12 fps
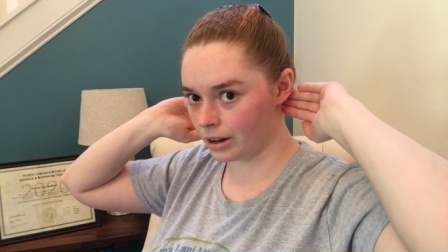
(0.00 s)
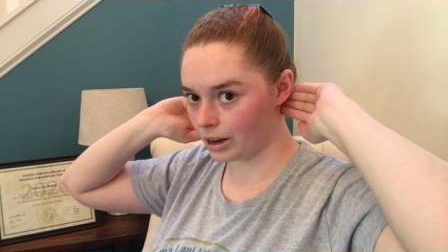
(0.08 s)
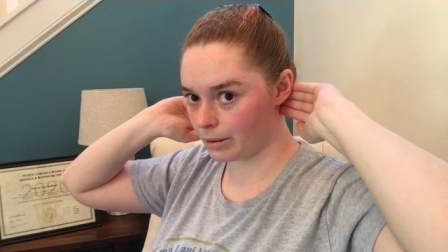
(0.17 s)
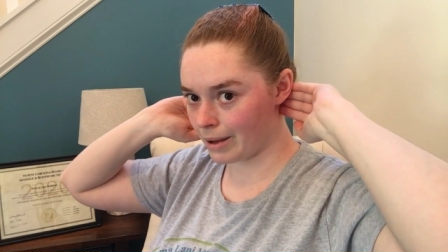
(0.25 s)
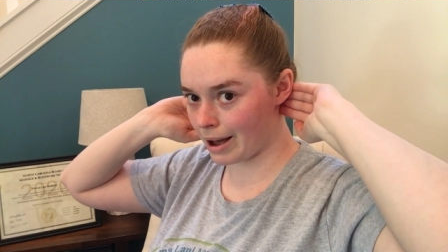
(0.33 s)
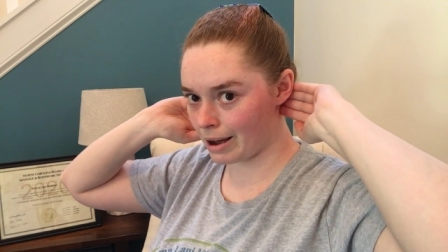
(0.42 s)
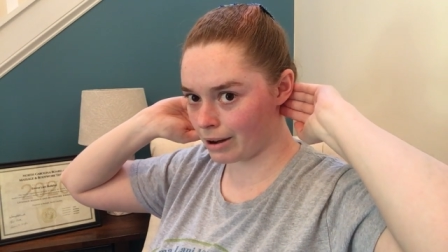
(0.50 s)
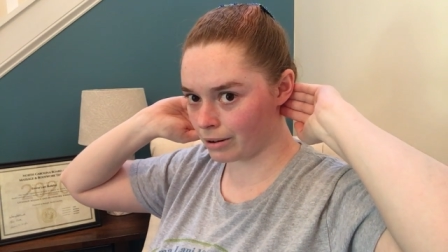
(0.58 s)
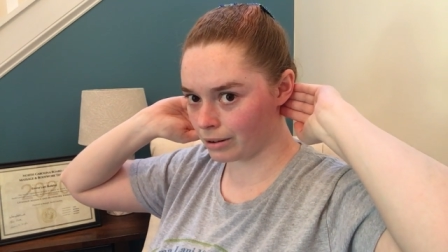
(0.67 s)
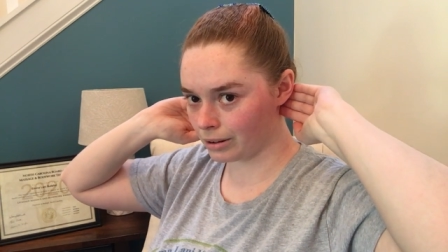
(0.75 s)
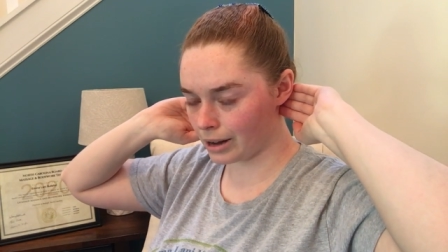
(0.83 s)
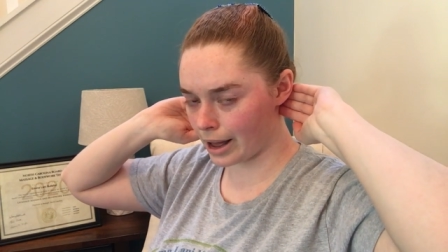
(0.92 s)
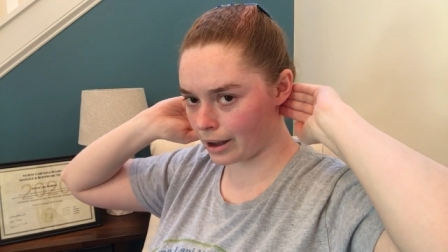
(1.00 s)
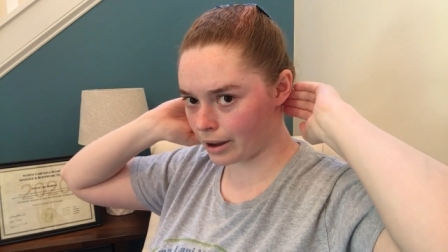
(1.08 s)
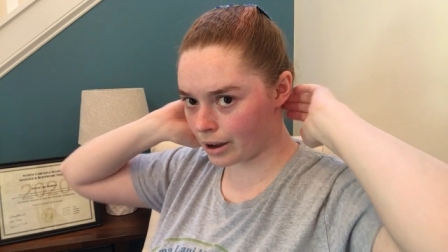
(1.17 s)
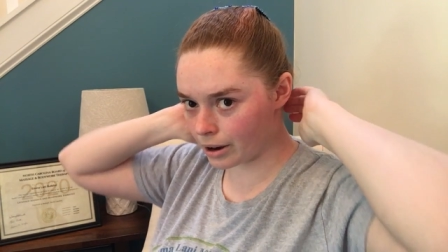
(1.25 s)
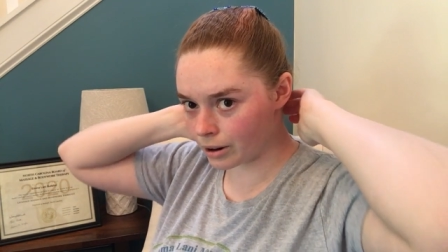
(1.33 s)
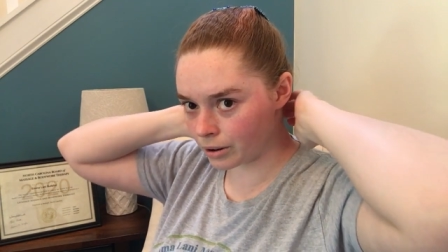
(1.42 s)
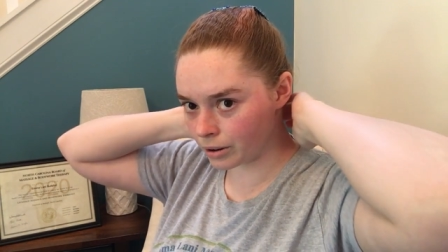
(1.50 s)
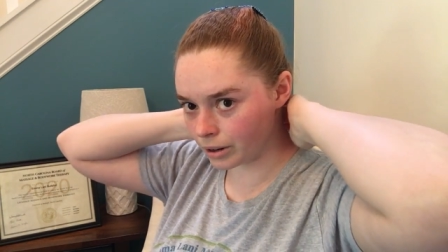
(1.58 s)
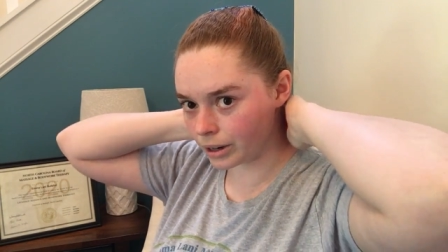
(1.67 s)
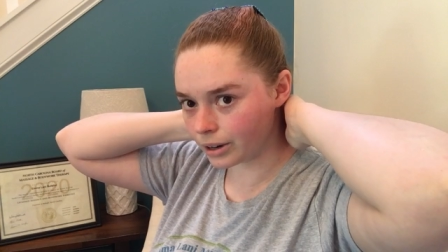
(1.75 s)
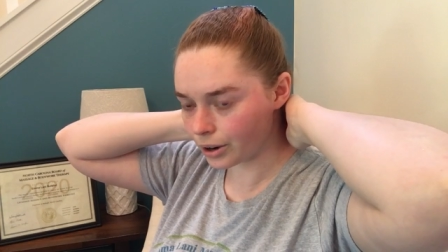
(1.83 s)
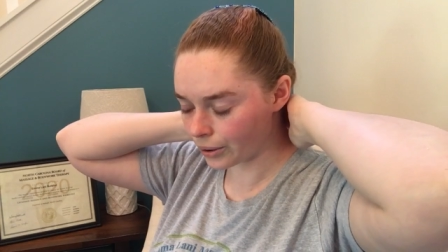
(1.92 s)
come out, let go,
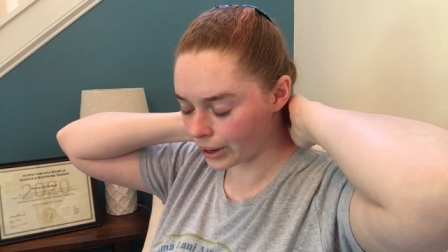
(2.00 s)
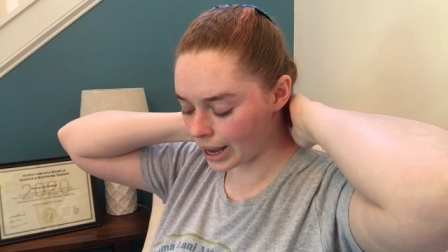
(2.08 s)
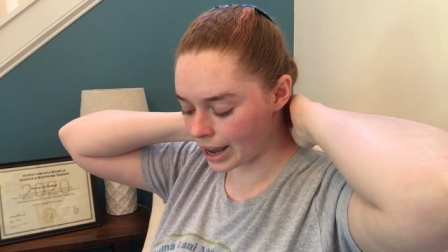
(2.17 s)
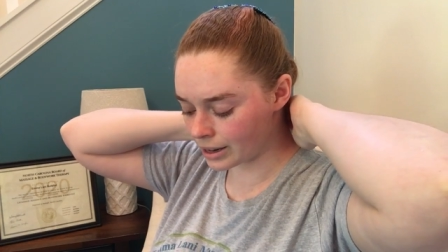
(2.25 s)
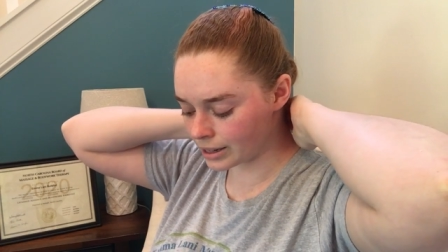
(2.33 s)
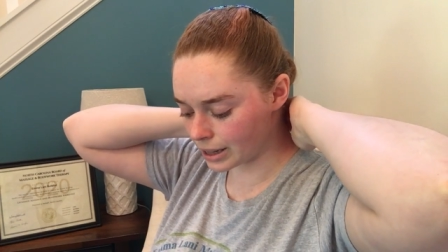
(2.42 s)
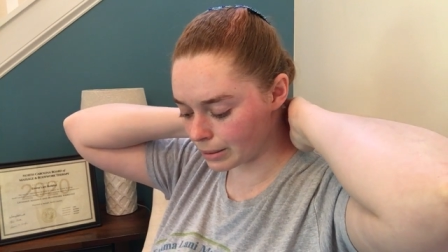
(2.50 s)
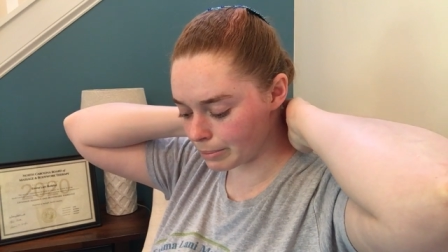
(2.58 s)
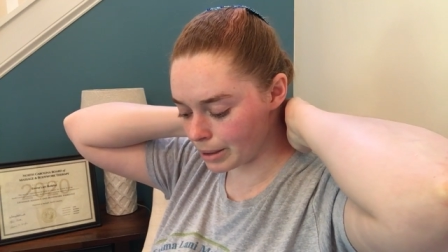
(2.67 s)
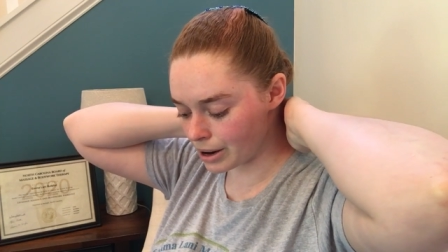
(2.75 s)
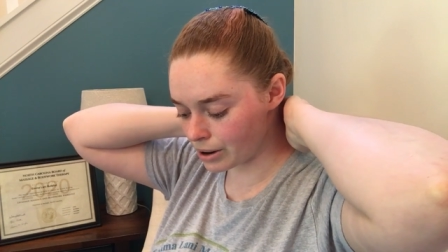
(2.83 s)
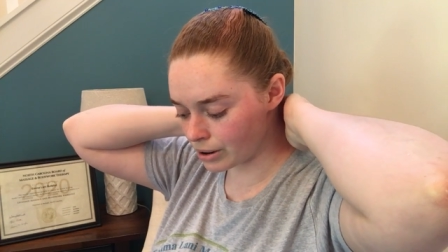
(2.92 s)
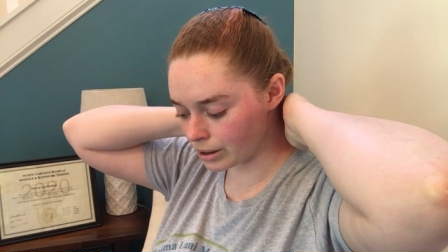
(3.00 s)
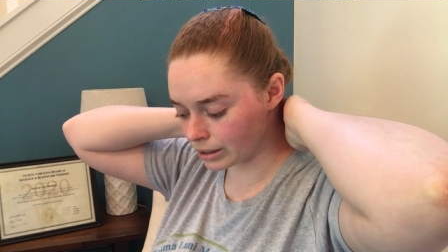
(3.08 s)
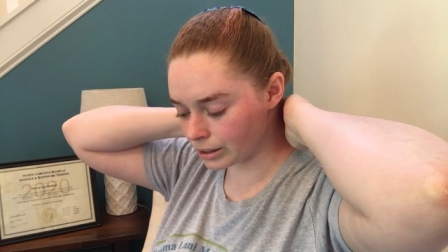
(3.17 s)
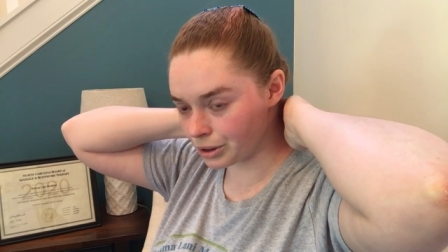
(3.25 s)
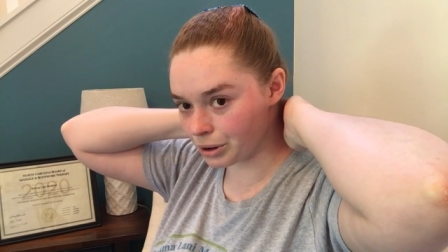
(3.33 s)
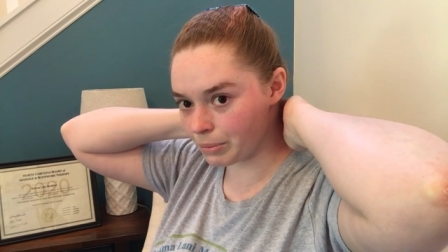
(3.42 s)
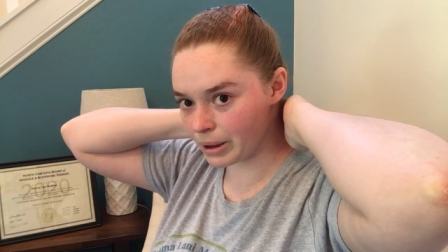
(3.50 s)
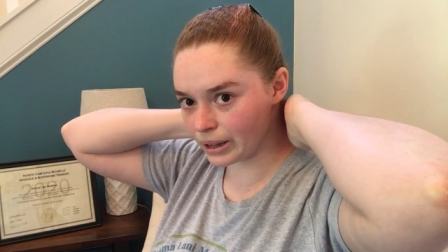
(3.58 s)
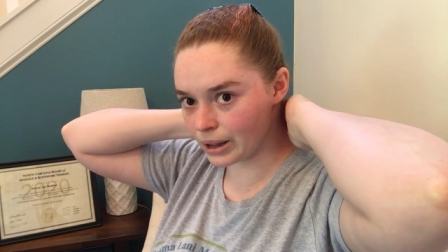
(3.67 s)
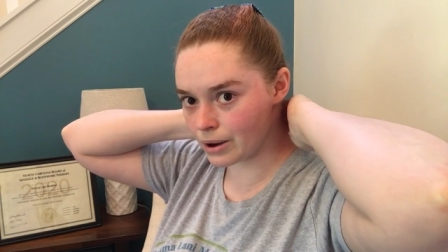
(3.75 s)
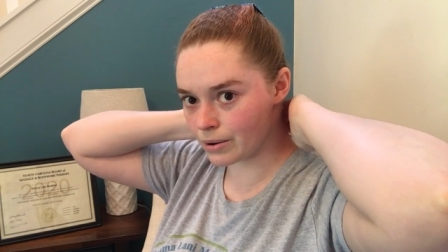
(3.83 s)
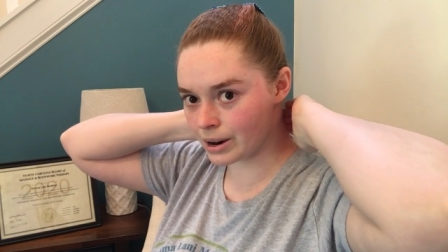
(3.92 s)
go again to the middle, a little bit
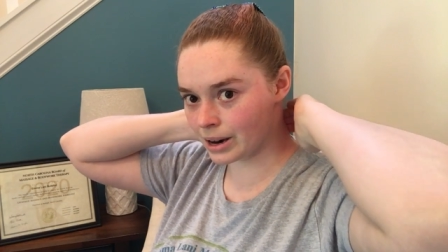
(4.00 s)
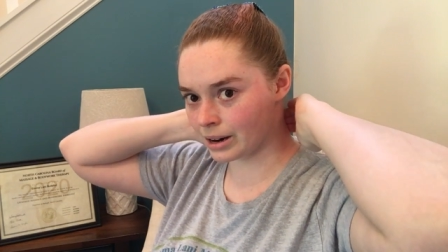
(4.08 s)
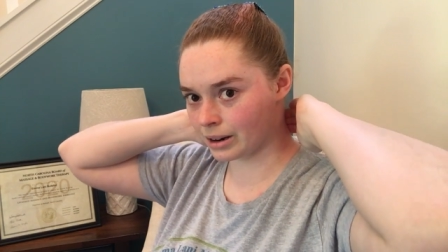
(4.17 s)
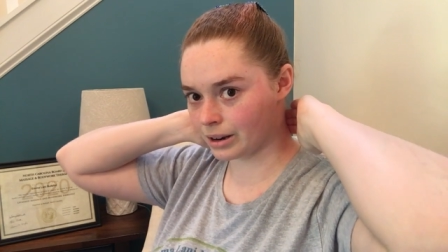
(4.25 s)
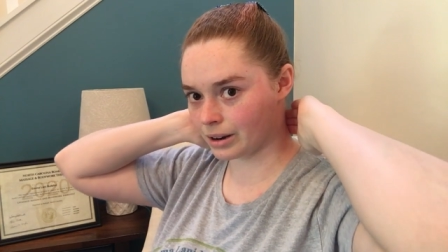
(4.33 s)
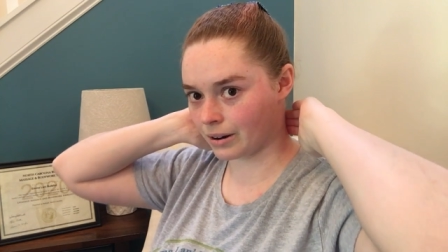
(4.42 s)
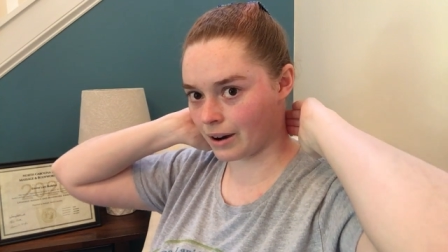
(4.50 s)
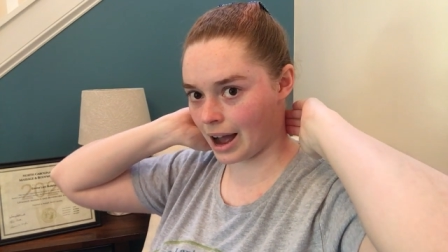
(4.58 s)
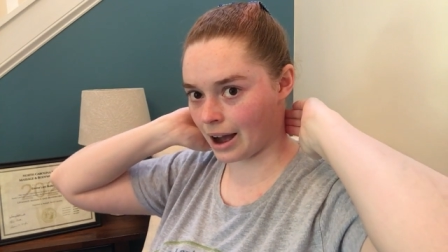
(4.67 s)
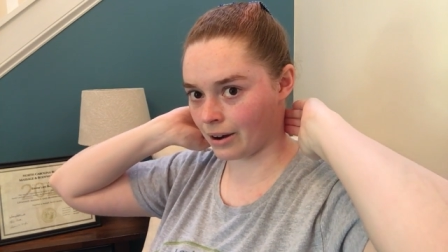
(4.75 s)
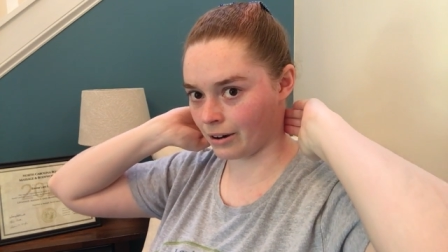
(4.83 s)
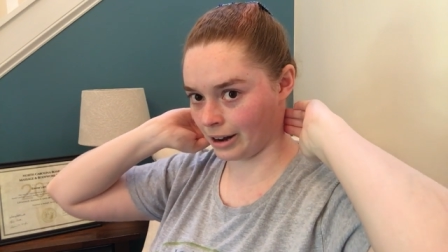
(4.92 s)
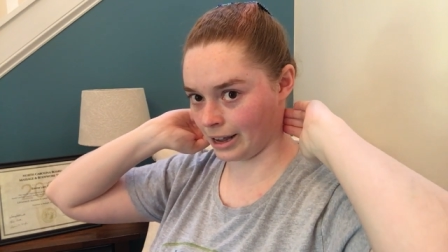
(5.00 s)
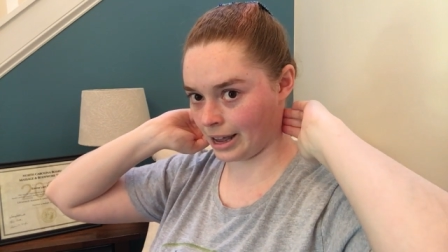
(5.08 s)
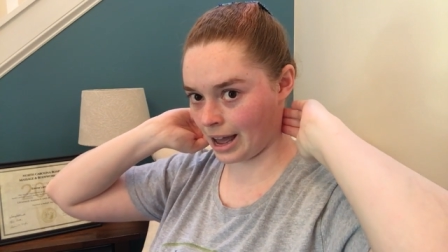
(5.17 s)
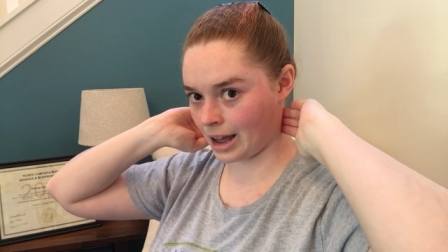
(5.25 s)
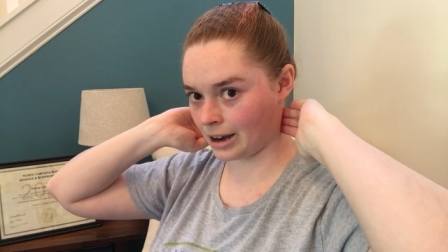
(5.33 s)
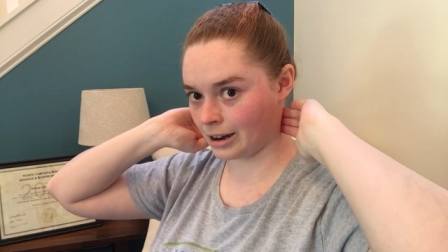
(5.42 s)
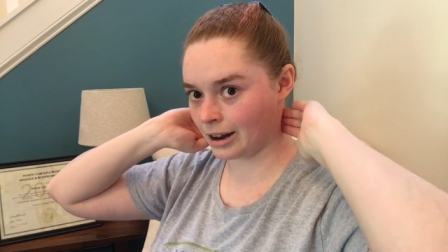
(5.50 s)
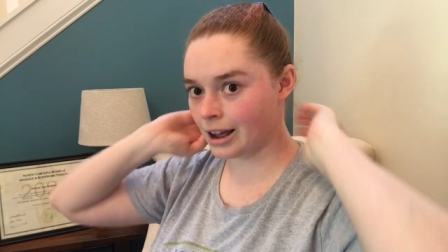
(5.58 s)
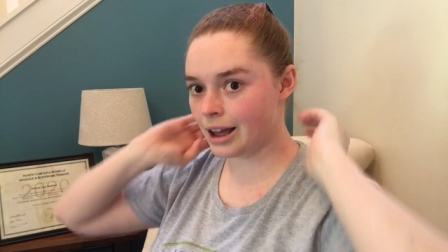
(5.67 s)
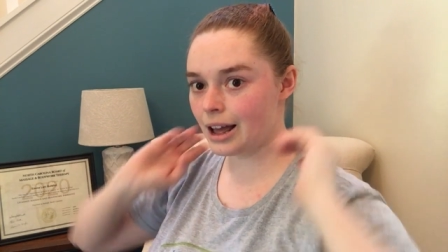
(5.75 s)
lower, go out again.